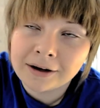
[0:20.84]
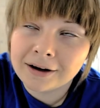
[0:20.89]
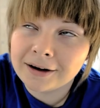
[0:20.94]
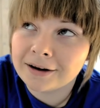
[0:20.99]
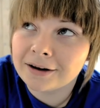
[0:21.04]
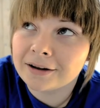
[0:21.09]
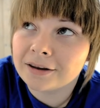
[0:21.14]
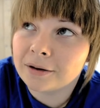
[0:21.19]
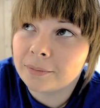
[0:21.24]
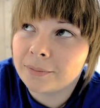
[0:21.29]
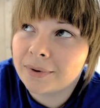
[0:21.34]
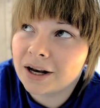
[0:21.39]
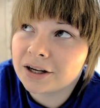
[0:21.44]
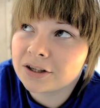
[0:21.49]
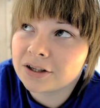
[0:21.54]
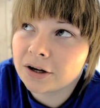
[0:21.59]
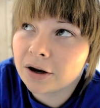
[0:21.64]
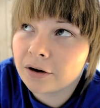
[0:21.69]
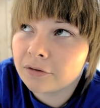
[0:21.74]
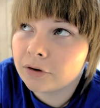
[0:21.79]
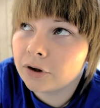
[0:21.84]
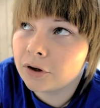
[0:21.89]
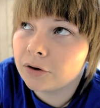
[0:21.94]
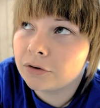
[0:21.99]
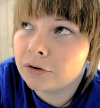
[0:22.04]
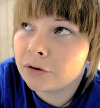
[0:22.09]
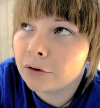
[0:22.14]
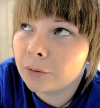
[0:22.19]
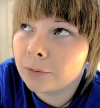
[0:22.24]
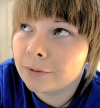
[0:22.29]
Ah, the magic of
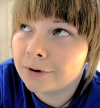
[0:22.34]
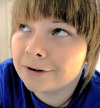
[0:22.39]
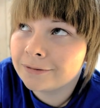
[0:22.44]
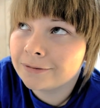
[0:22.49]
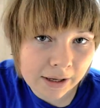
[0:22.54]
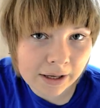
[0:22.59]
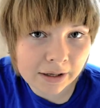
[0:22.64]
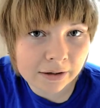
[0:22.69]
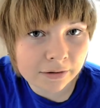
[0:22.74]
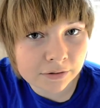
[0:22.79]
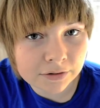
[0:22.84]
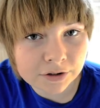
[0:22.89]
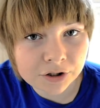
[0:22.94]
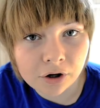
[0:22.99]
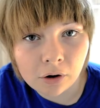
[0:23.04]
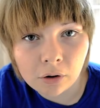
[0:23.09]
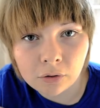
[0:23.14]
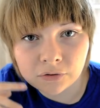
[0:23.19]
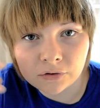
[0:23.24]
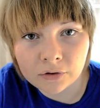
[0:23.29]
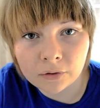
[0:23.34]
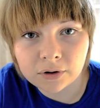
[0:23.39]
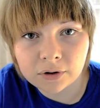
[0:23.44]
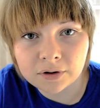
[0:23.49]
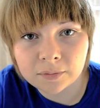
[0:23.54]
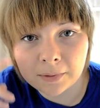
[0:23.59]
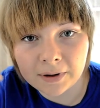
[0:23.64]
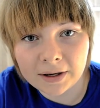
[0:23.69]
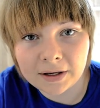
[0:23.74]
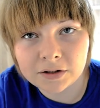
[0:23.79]
YouTube. And she also
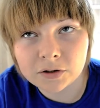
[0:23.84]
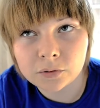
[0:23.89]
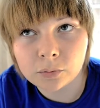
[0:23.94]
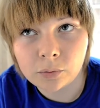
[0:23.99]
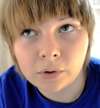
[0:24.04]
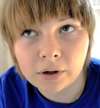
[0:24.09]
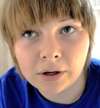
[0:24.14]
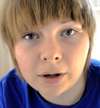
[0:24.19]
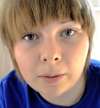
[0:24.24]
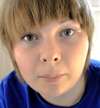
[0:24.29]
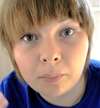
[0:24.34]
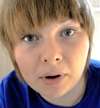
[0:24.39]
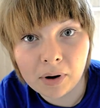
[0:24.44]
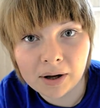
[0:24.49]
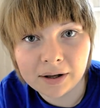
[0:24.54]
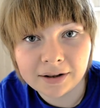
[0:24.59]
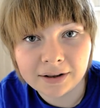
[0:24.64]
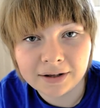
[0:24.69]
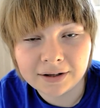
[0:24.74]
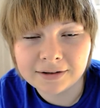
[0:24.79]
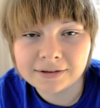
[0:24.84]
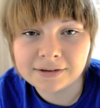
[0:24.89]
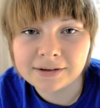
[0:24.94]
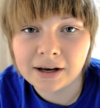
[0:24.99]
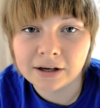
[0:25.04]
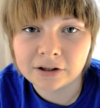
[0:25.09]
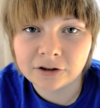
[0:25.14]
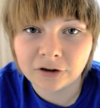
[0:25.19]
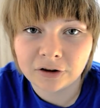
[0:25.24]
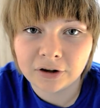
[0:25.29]
explains what a bucket list
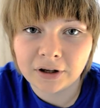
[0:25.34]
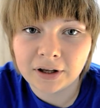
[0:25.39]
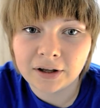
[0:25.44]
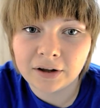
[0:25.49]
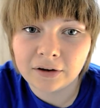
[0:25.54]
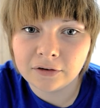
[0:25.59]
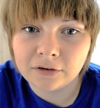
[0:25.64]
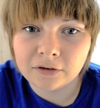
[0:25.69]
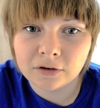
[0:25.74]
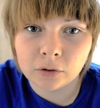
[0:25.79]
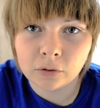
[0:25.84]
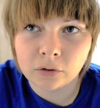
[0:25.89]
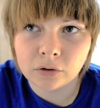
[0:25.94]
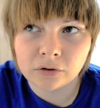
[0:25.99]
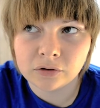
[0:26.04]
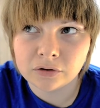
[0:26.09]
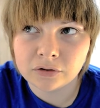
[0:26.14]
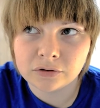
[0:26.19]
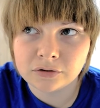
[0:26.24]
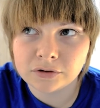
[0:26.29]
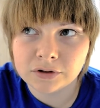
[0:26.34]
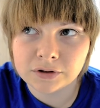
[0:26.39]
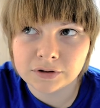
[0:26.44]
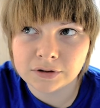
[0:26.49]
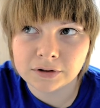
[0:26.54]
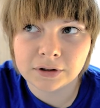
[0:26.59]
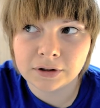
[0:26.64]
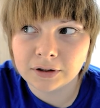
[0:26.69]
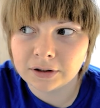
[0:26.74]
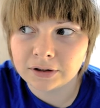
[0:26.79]
actually is, so you're
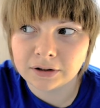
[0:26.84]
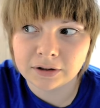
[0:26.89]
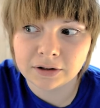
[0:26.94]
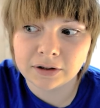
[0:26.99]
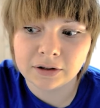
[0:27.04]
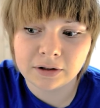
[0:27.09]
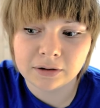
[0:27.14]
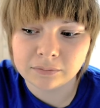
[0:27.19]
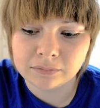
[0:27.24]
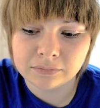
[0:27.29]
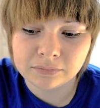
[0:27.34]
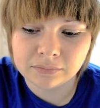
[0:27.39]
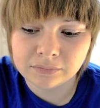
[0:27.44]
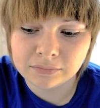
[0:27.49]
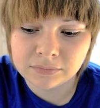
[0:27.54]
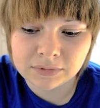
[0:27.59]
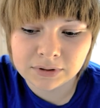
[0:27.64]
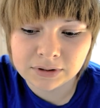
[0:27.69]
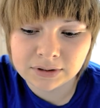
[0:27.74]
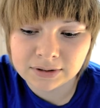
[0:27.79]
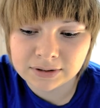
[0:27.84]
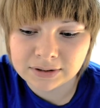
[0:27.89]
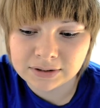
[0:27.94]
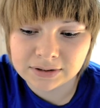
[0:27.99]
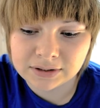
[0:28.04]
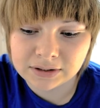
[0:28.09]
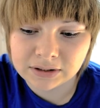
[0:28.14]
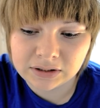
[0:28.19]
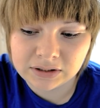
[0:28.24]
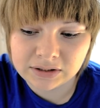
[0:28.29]
just not like,
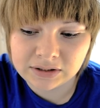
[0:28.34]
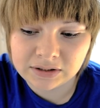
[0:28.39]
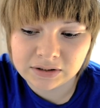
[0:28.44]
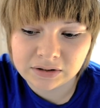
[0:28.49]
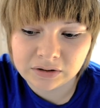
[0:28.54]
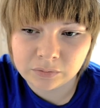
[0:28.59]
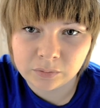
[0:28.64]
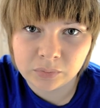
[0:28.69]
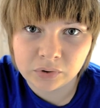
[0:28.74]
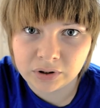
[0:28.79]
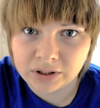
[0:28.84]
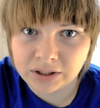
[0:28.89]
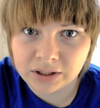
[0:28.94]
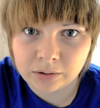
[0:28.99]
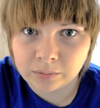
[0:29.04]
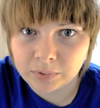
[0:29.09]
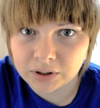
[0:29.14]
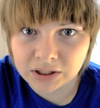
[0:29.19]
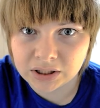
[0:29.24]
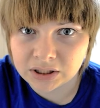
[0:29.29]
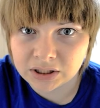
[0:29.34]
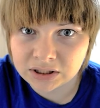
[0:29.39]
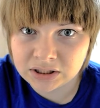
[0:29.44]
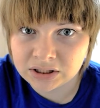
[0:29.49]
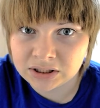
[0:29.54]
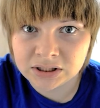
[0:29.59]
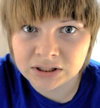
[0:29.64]
is the list you put in a bucket.